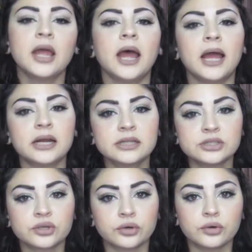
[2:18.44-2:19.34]
I had
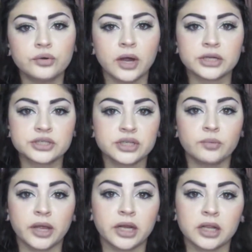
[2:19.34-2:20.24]
this girl who actually
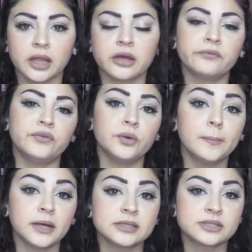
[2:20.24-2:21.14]
waited like a few
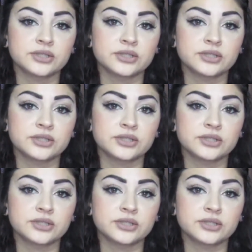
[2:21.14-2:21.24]
months